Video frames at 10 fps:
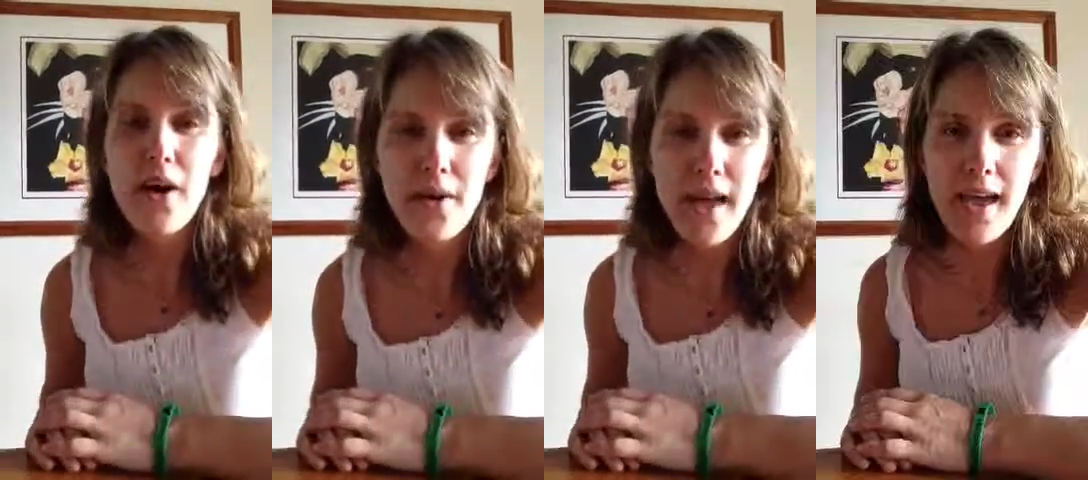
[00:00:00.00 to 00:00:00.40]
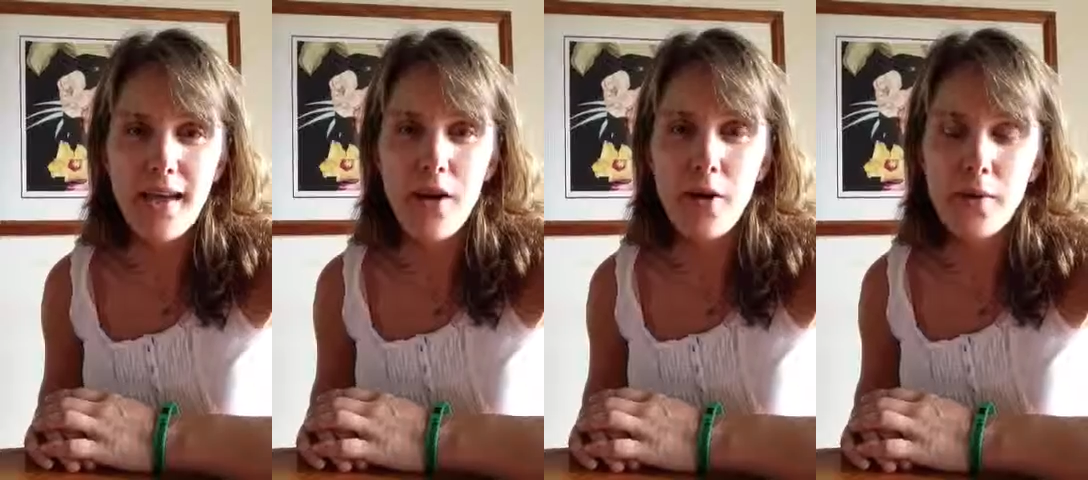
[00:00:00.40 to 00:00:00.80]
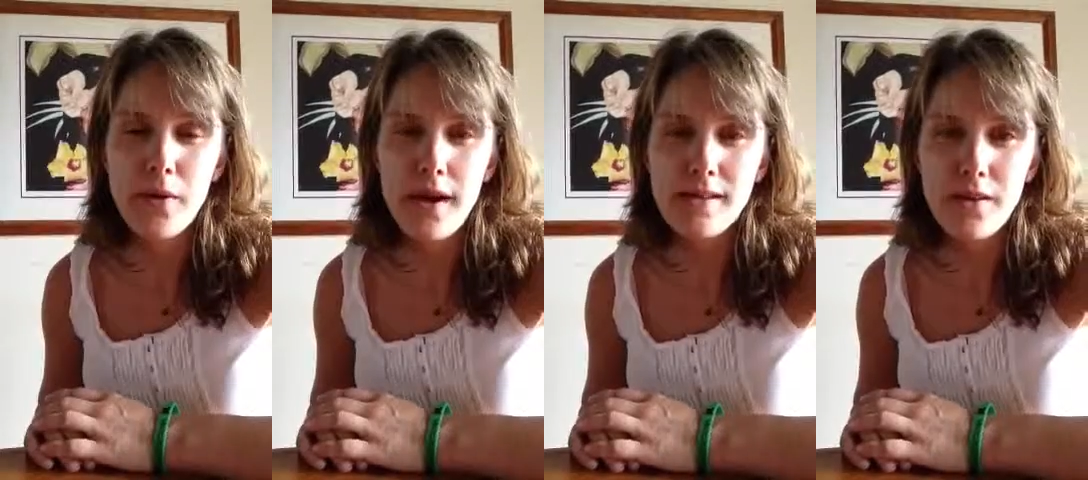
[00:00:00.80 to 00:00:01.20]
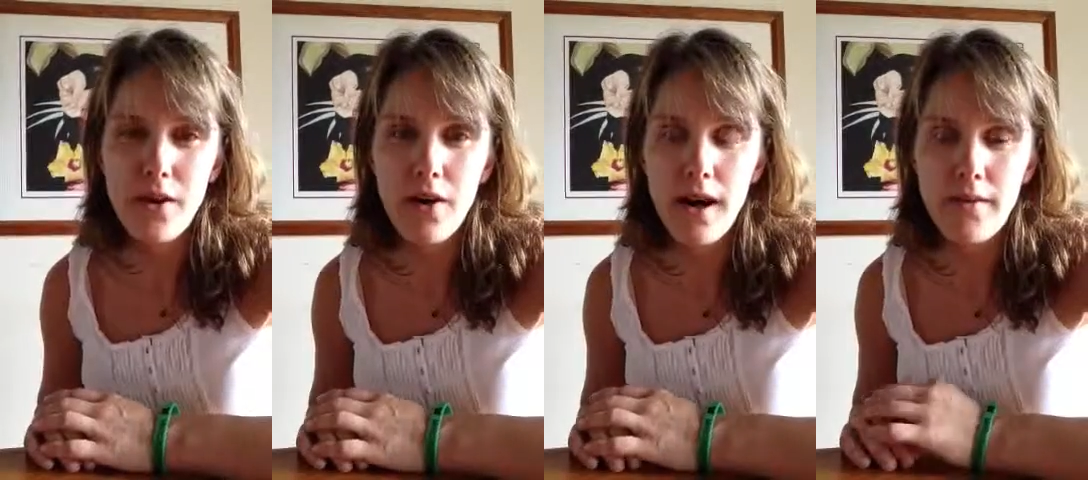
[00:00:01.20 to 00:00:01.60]
Okay, hope you guys are
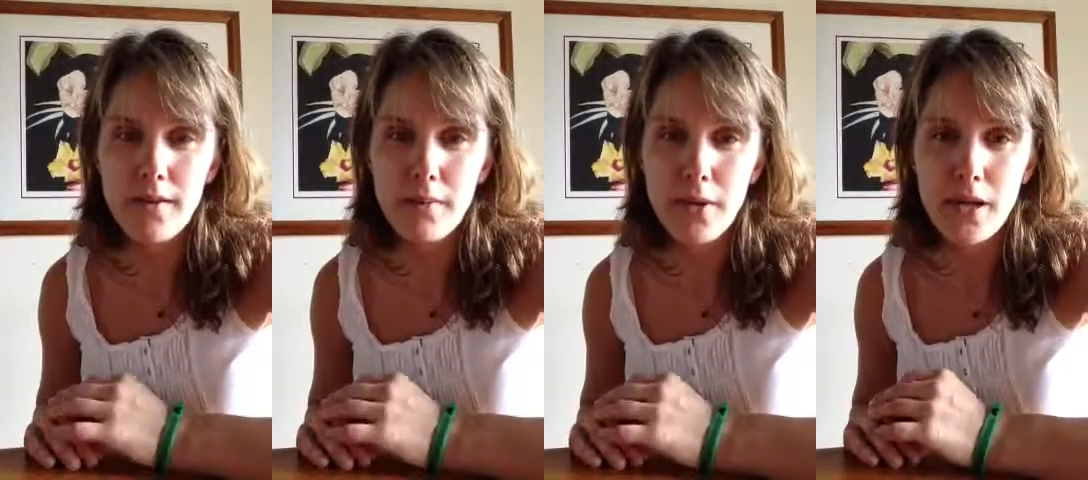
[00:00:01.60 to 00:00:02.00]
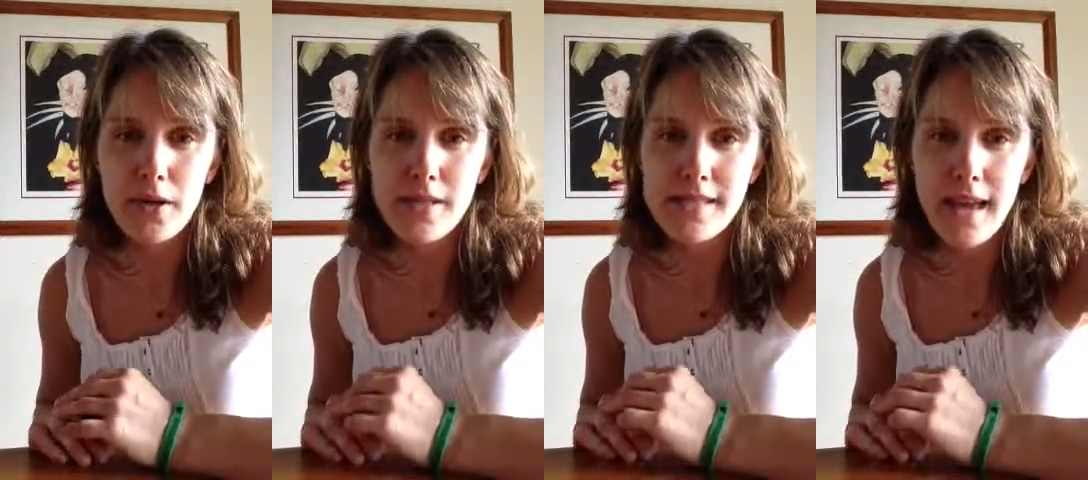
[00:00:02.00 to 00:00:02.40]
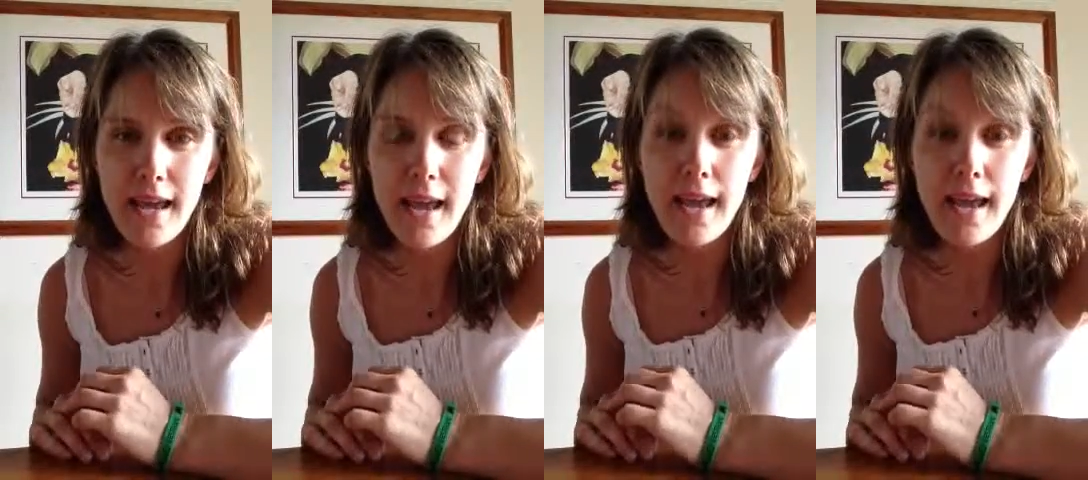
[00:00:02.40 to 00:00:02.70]
all having a pretty good day.